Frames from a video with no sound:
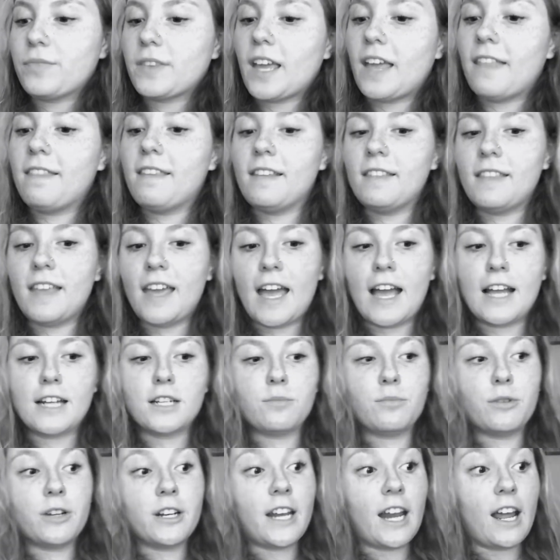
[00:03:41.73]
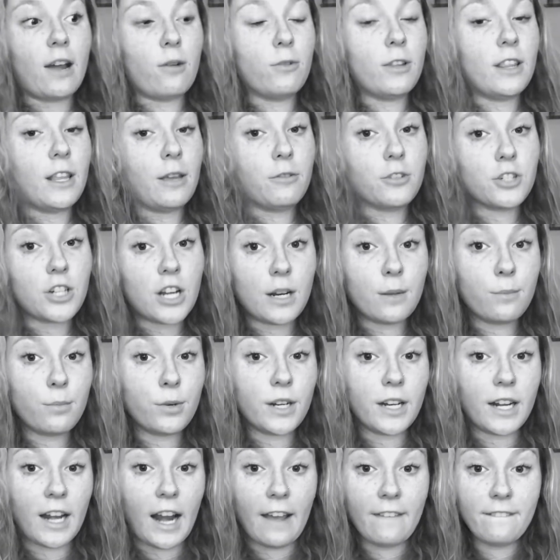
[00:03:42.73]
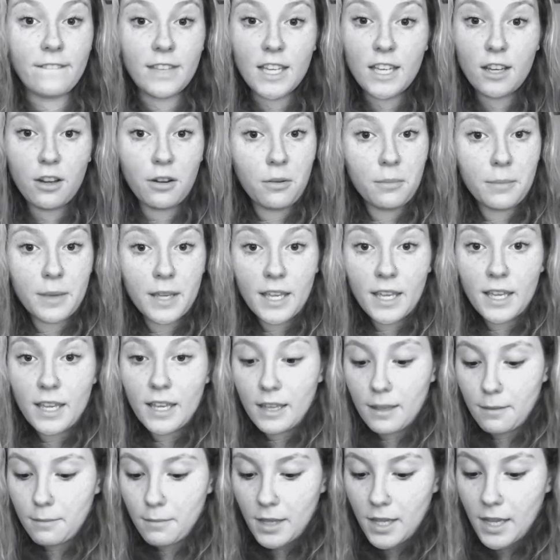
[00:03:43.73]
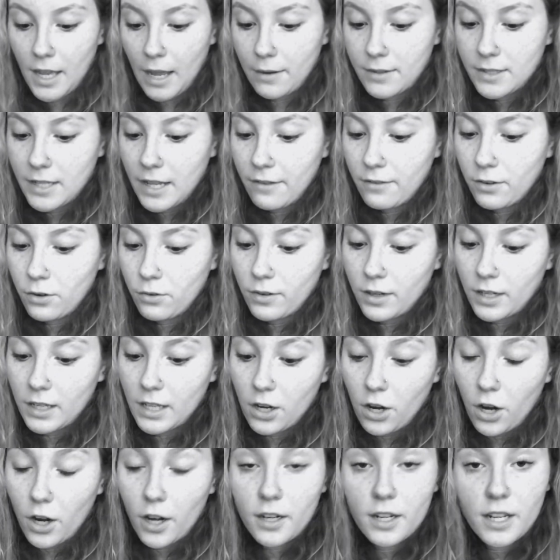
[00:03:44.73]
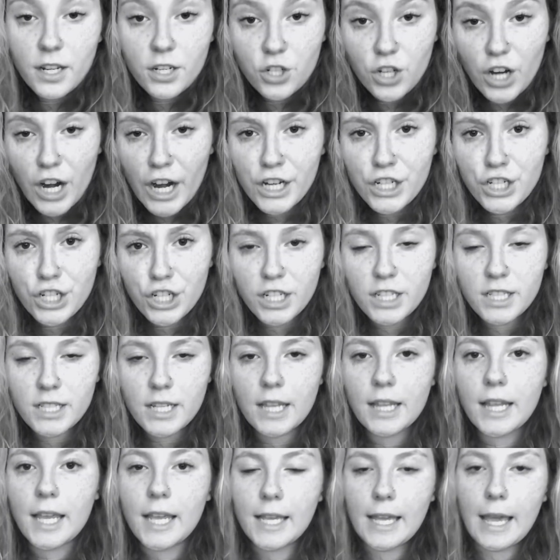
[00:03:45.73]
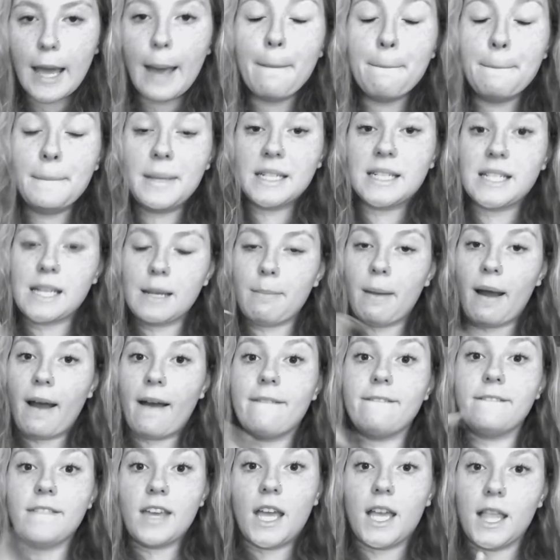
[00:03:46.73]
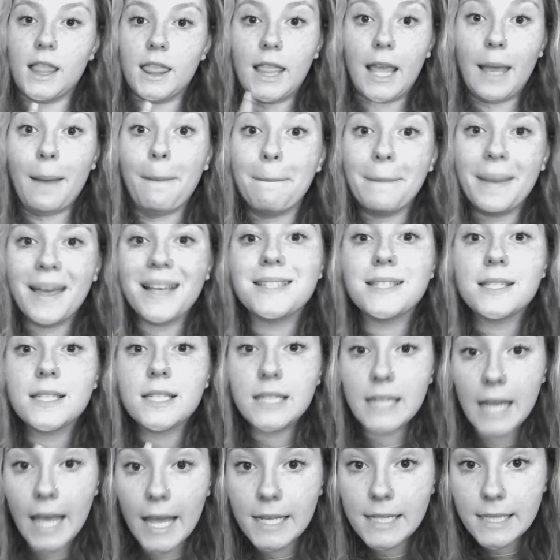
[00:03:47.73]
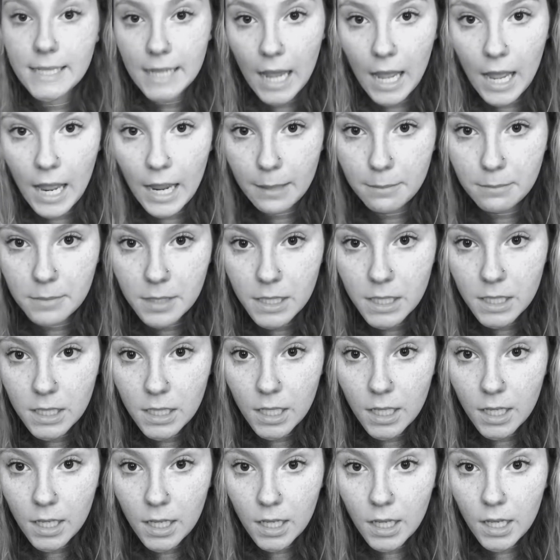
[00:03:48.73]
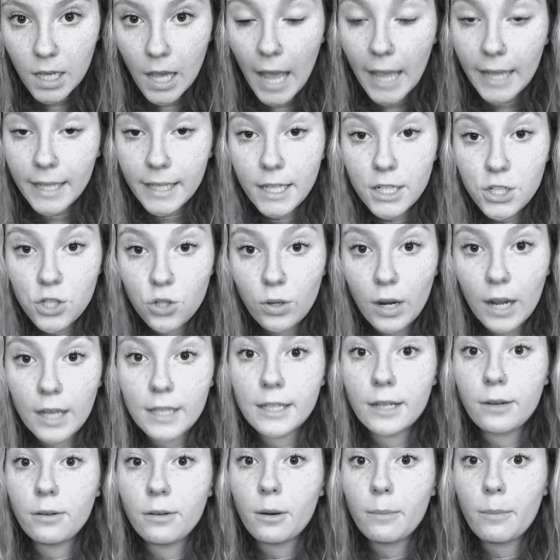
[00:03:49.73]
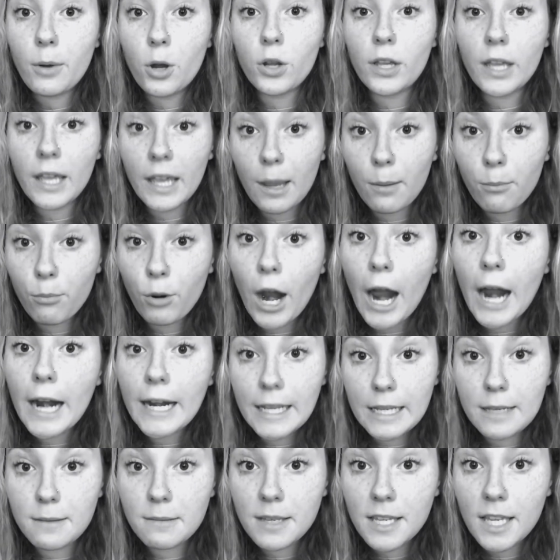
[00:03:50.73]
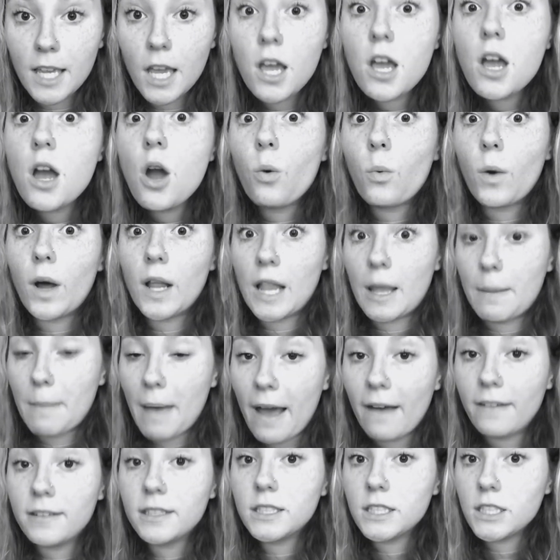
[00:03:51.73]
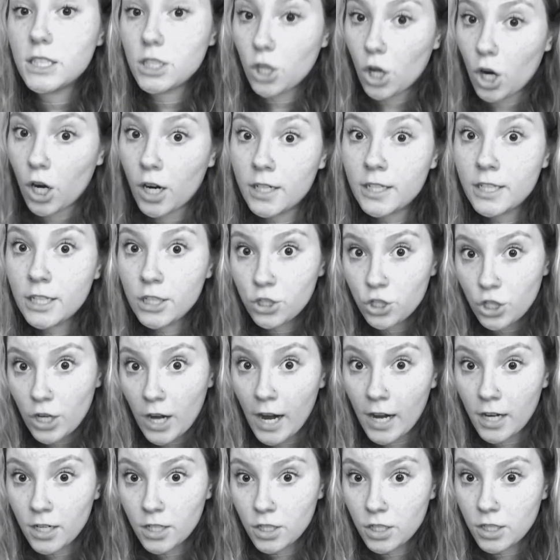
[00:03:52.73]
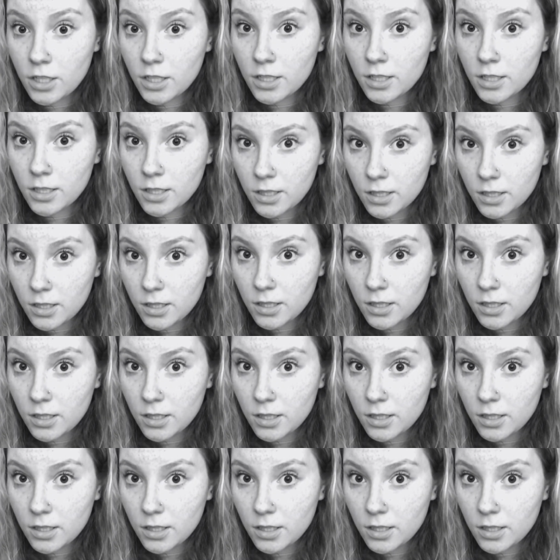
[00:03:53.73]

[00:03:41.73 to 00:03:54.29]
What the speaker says: And then they had to when they were trying to put an IV on me, I was having really hard contractions, and they kept missing my vein. They missed 10 times. I kid you not, they were poking and prodding me while I'm having these hard contractions.